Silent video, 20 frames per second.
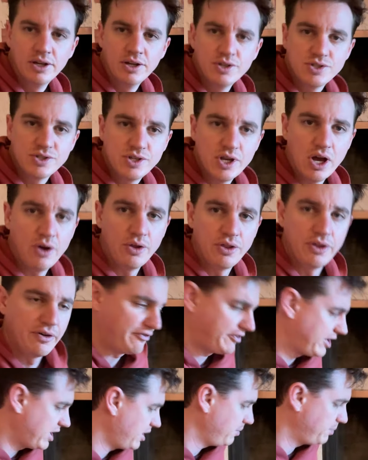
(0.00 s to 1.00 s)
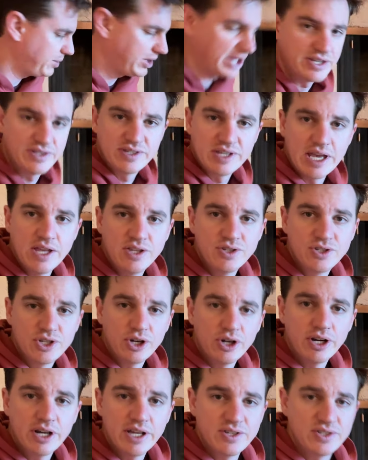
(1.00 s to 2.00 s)
So the fireplace
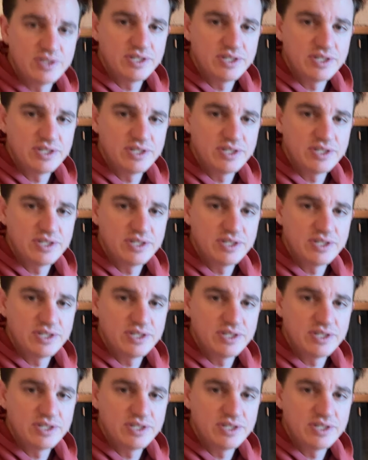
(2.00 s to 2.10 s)
insert is